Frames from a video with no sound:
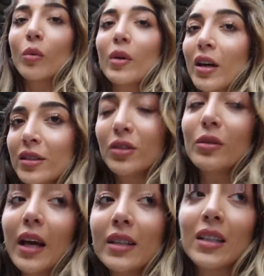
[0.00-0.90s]
with our
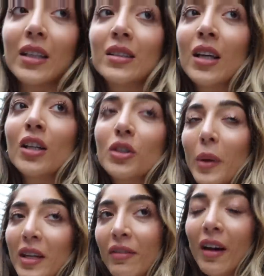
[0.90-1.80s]
suitcases
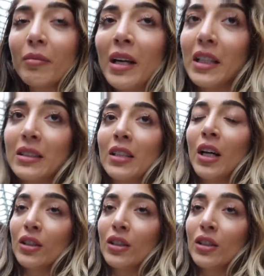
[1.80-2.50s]
25 minutes